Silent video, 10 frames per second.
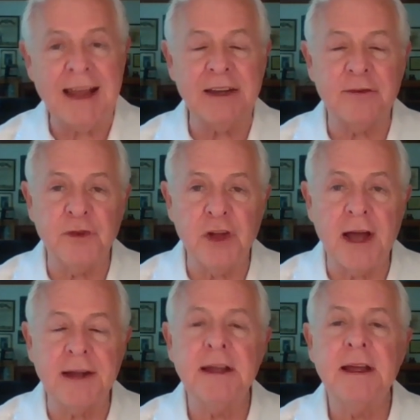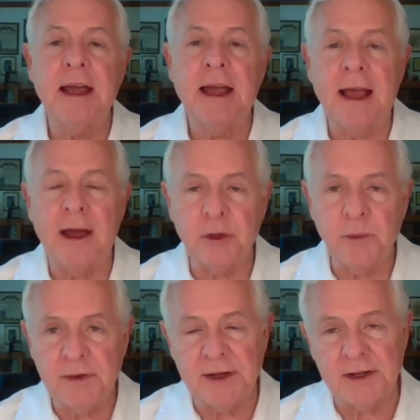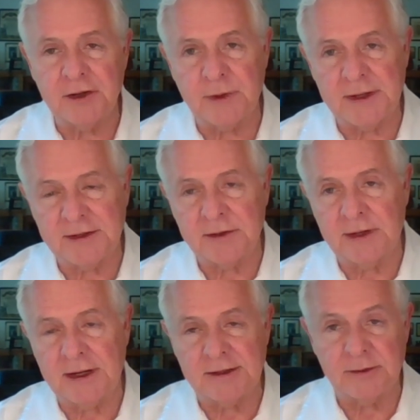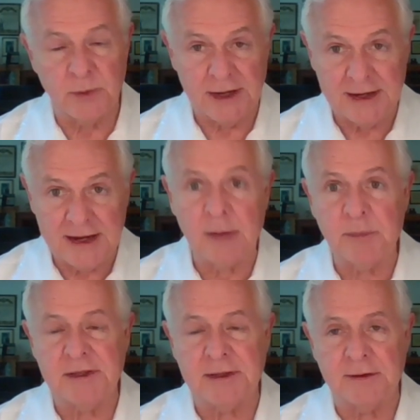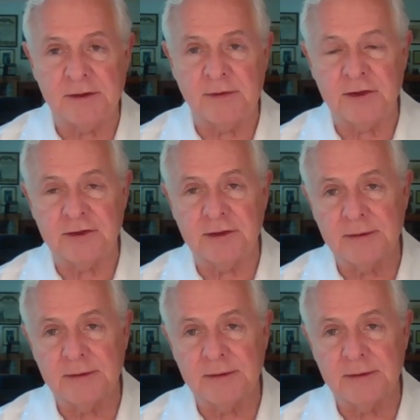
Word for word: And if not, how do we then address their needs when they can't be self sufficient?